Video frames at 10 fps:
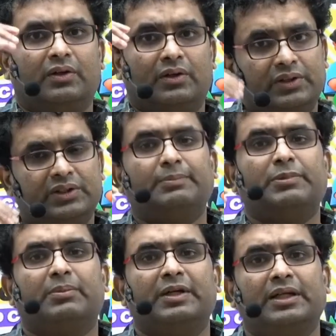chapter
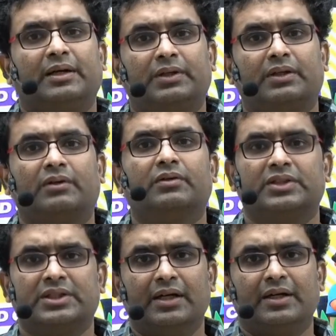by chapter,
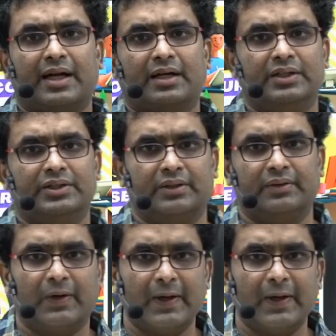single track teaching. Okay,